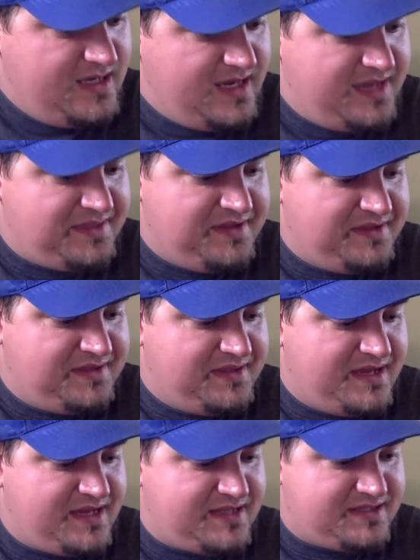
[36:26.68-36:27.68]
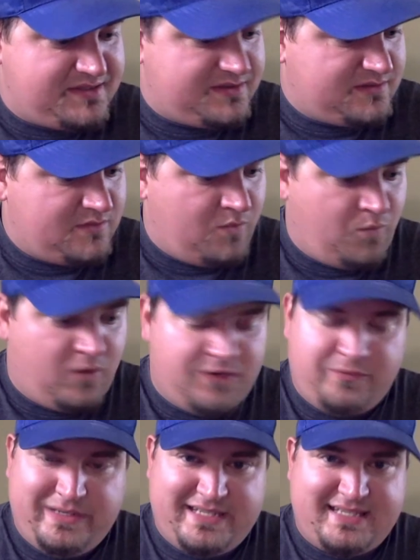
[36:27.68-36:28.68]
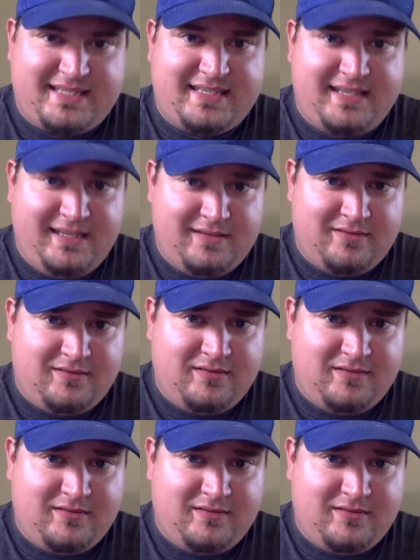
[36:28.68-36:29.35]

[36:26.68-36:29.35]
I think that's one we steal.